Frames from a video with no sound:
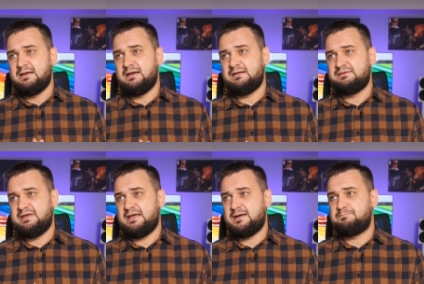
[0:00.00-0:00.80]
and
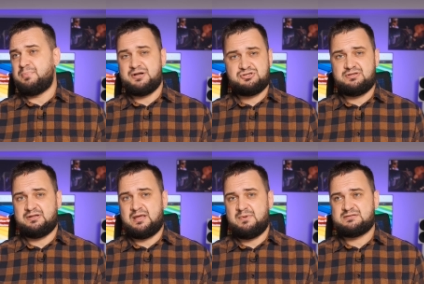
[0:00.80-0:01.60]
their punchy
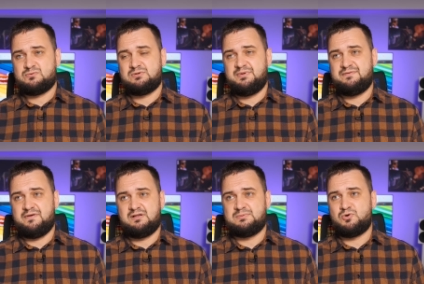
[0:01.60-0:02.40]
dynamics will be
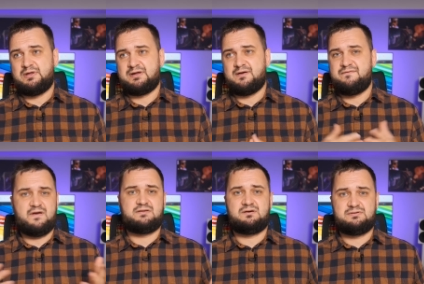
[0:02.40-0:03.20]
felt more like a
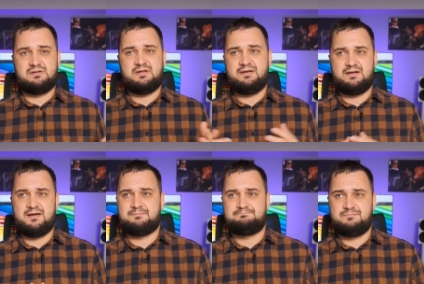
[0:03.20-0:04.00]
feather than like
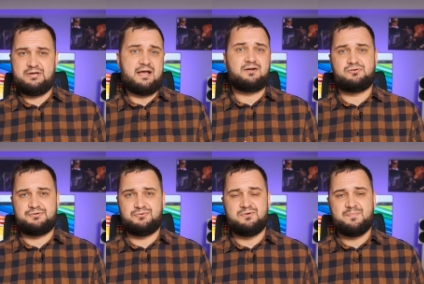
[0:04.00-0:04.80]
a
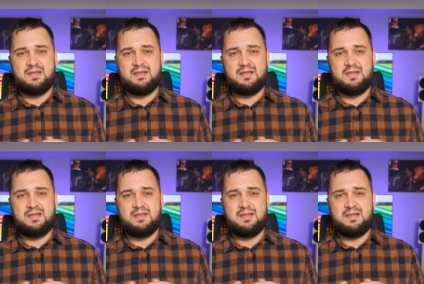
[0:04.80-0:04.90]
kangaroo.